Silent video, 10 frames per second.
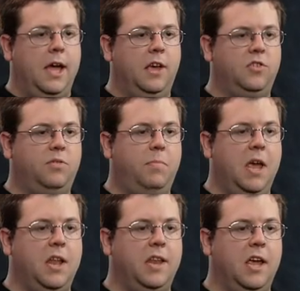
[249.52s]

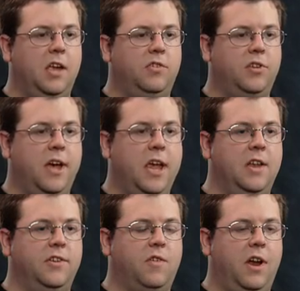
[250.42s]
Expand has
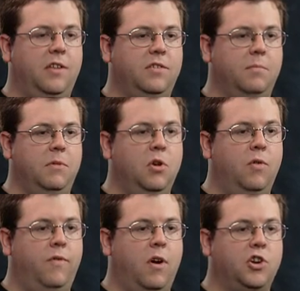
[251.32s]
integrated some
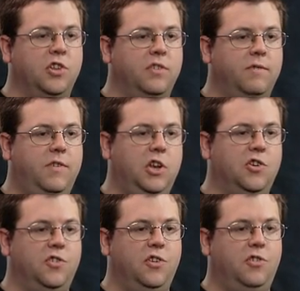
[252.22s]
new functions and
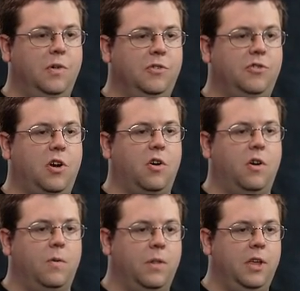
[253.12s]
features into its
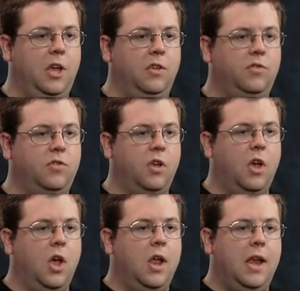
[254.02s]
current release,
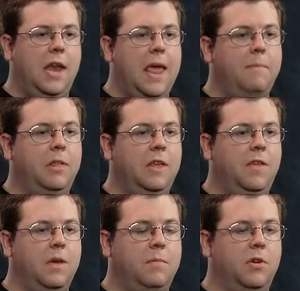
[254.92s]
namely
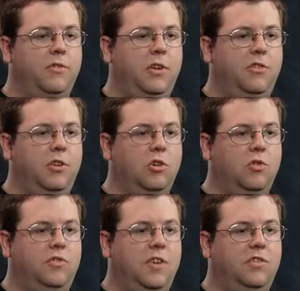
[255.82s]
the ability to
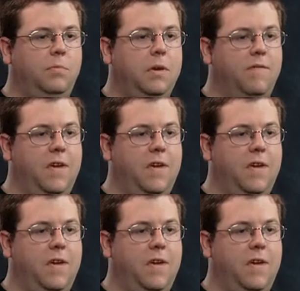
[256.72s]
use TCP